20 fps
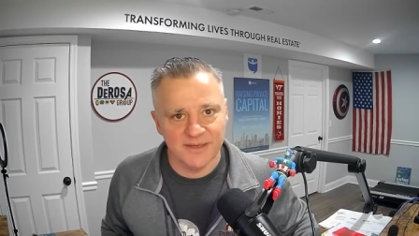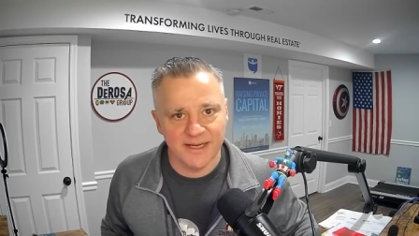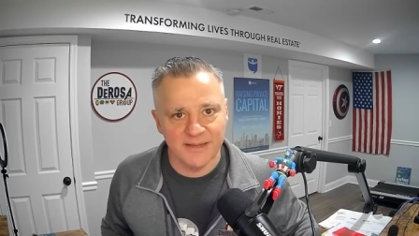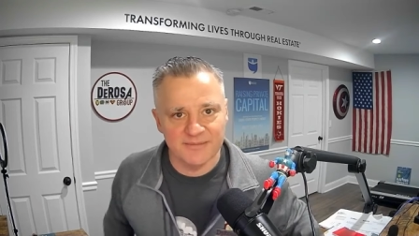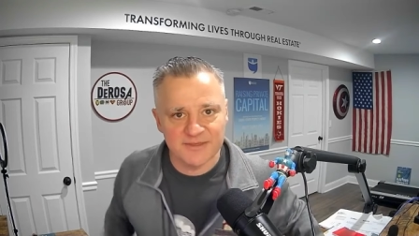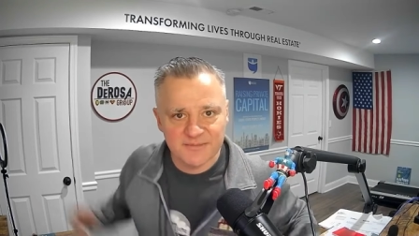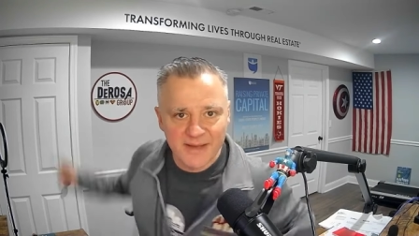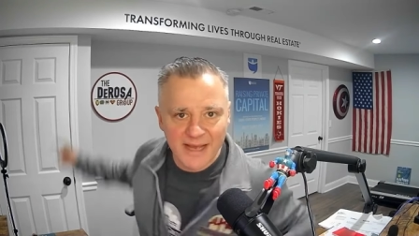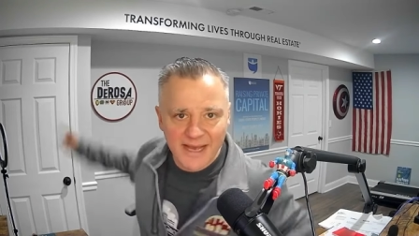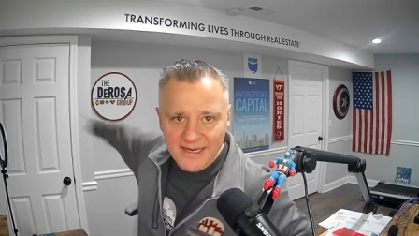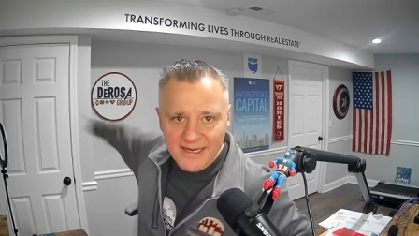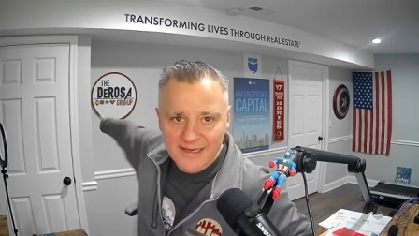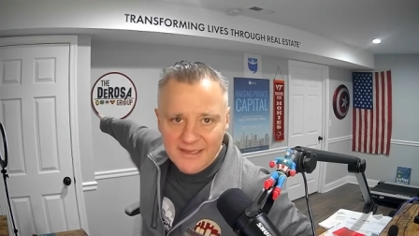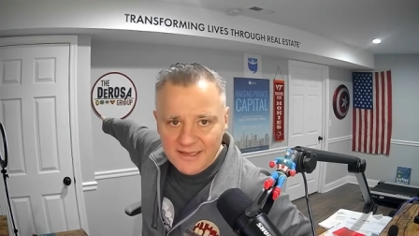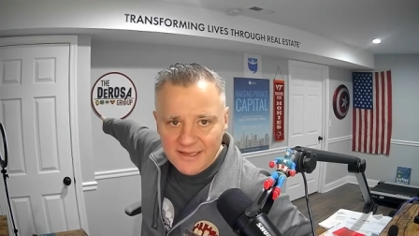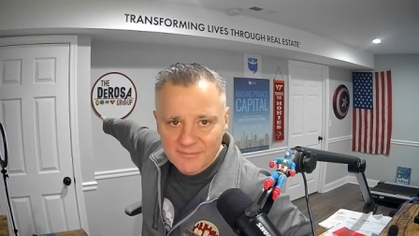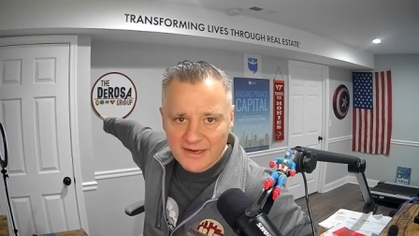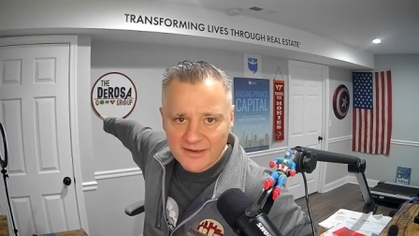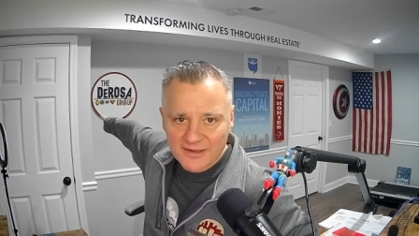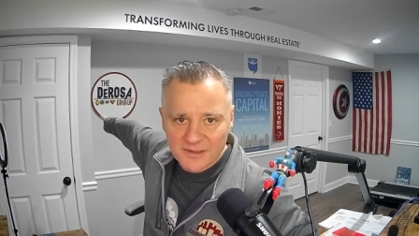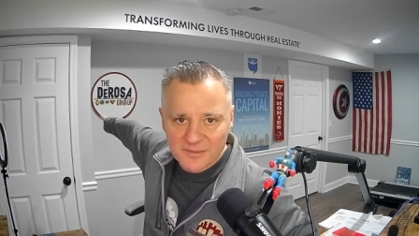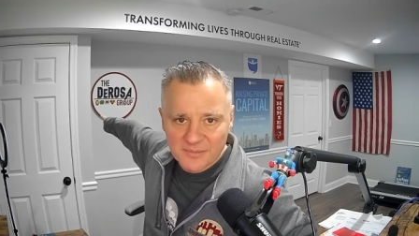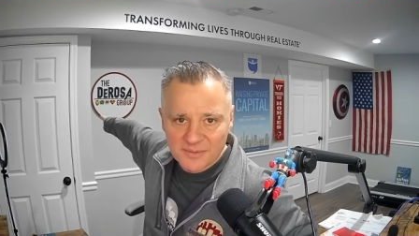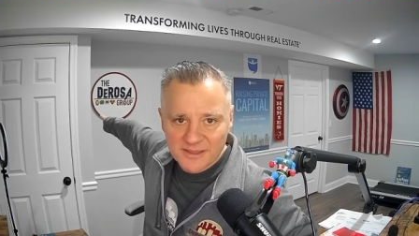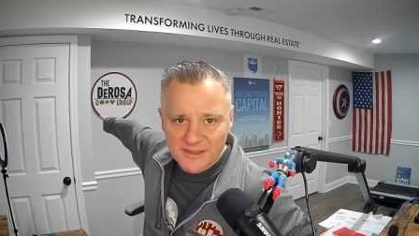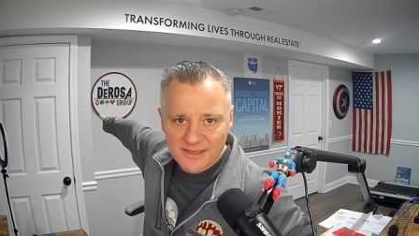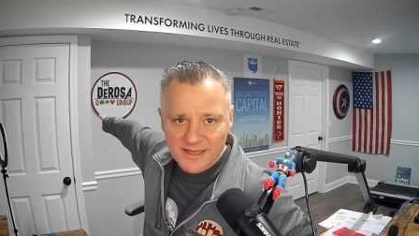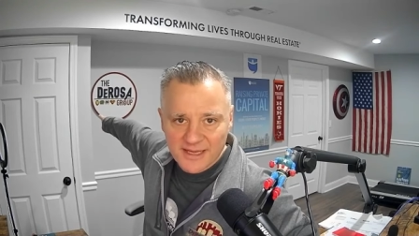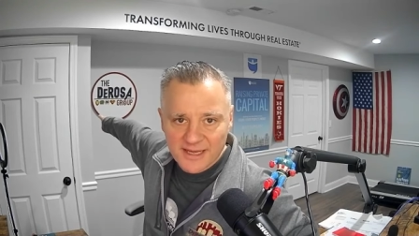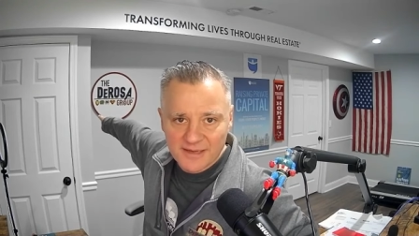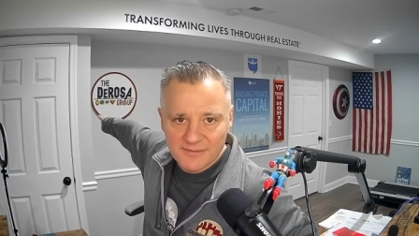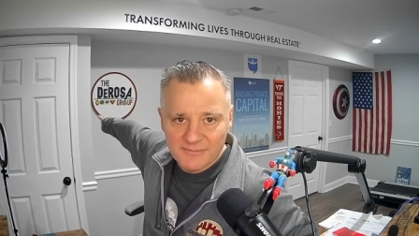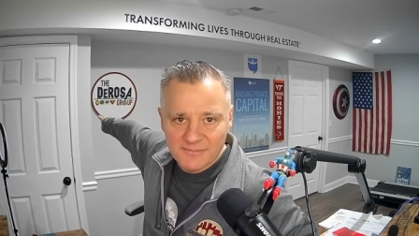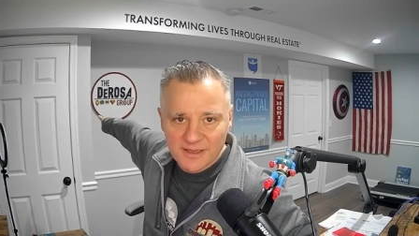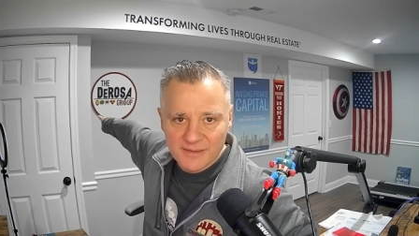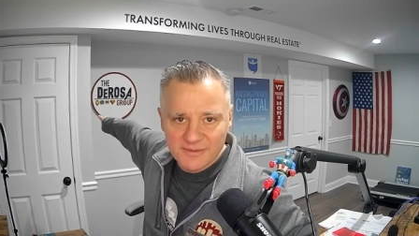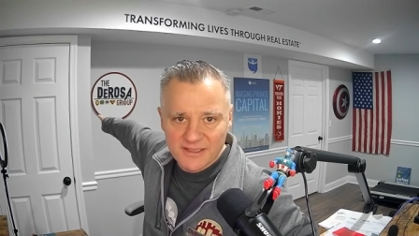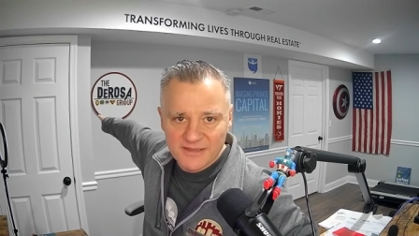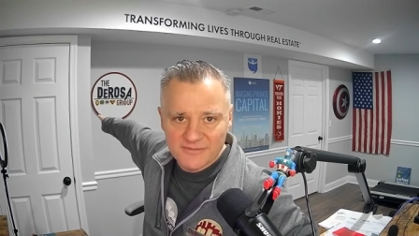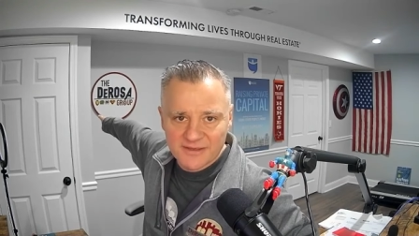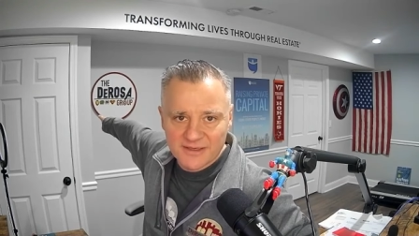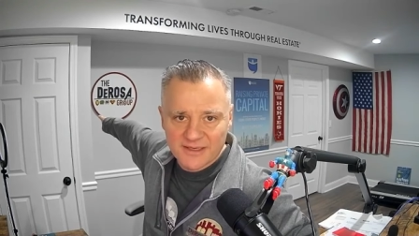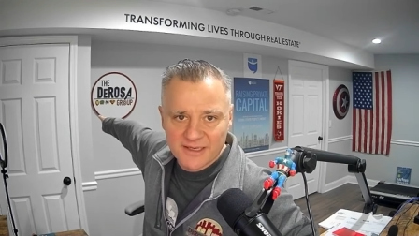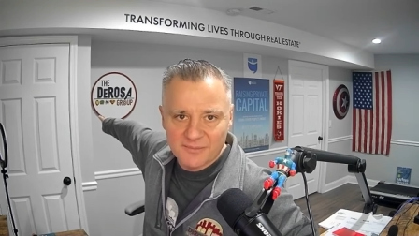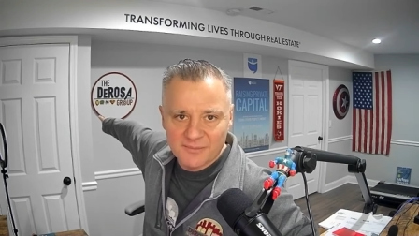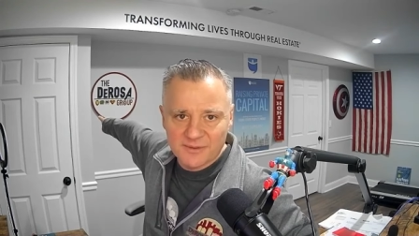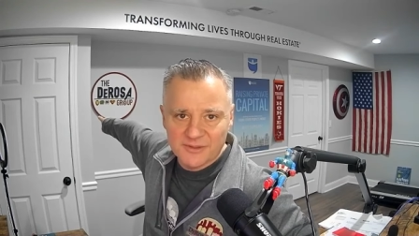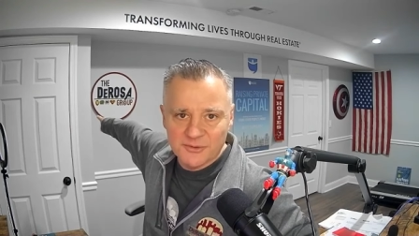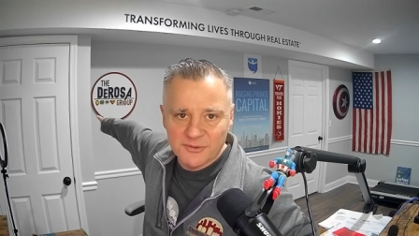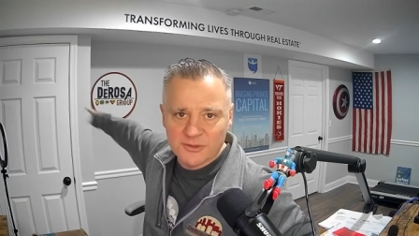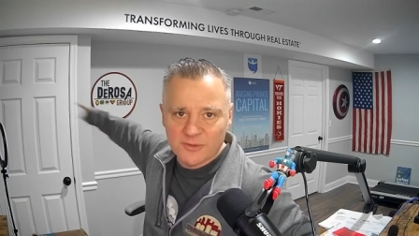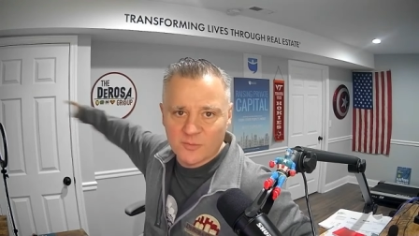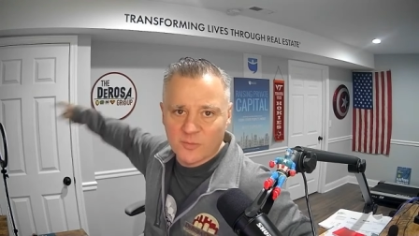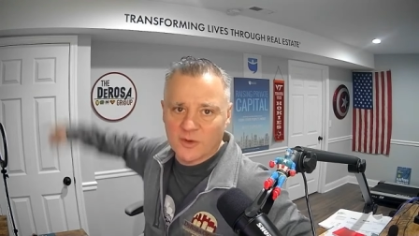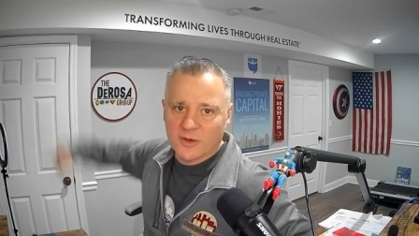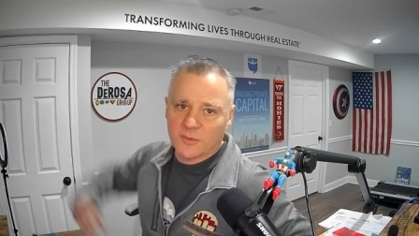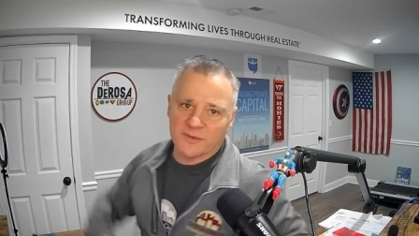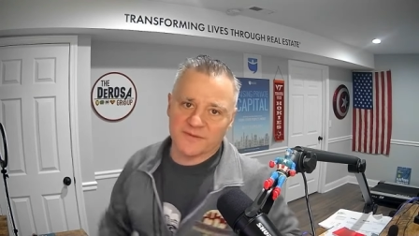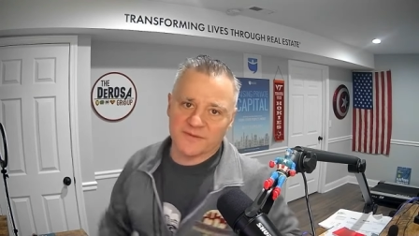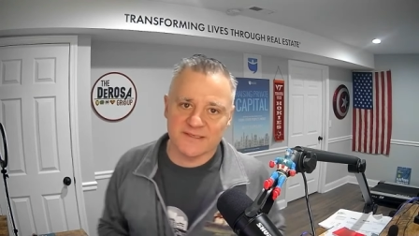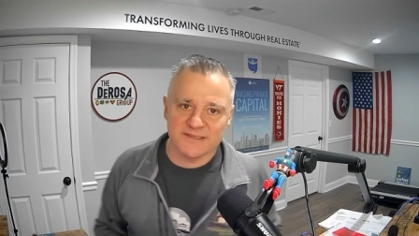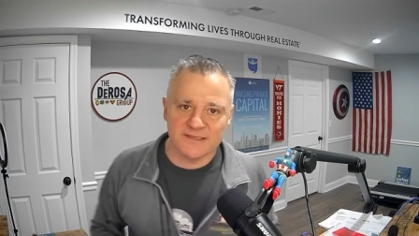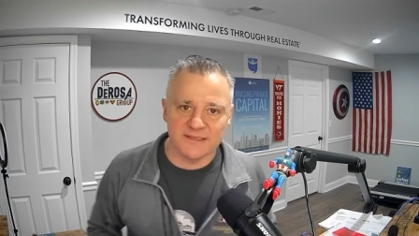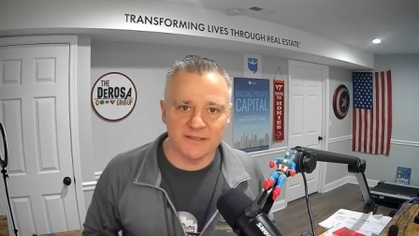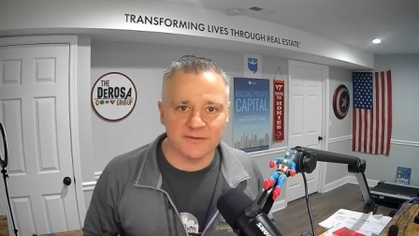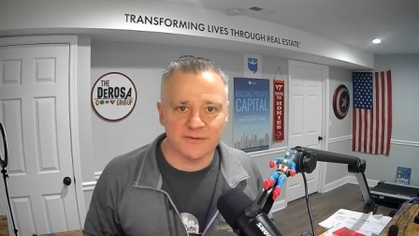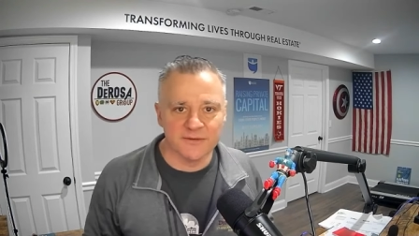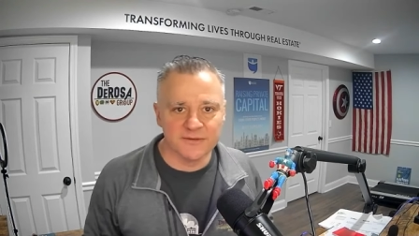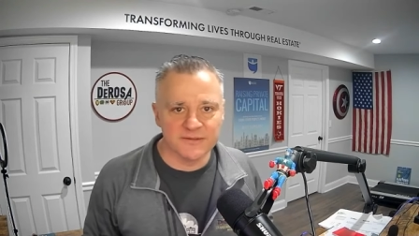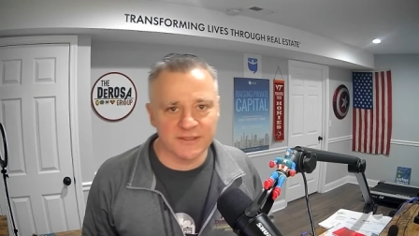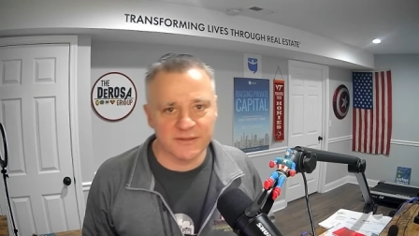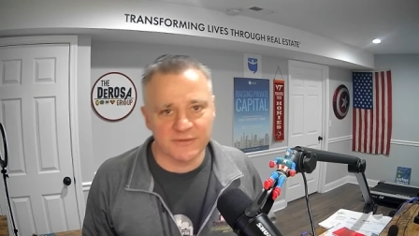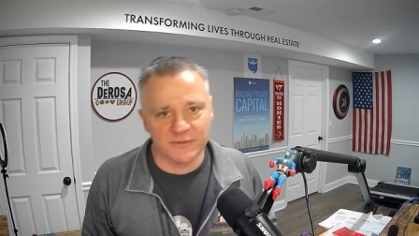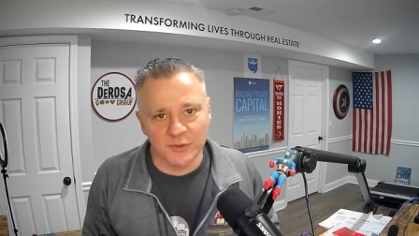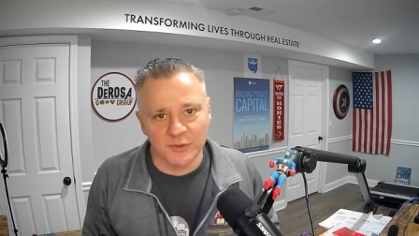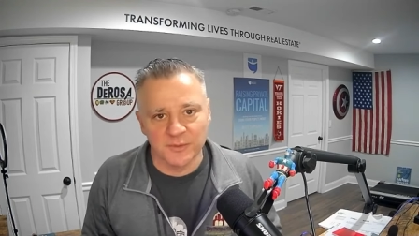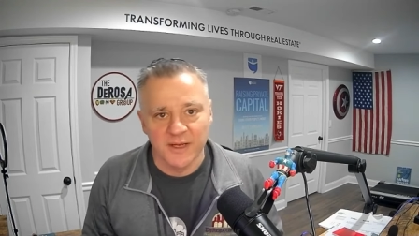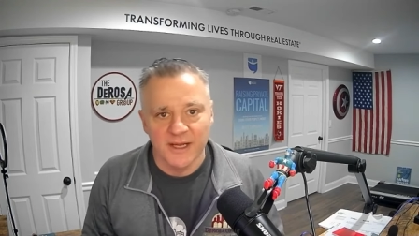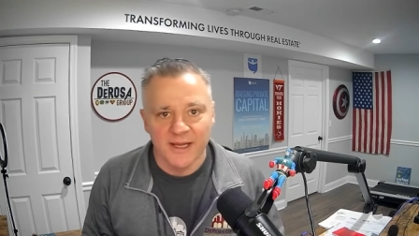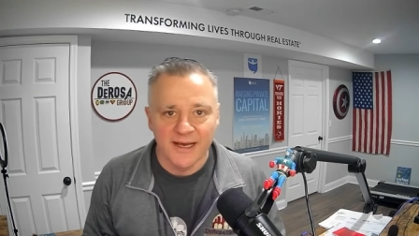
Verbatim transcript: my name is Matt. Our company, and maybe even a company you could work with, is the DeRosa Group,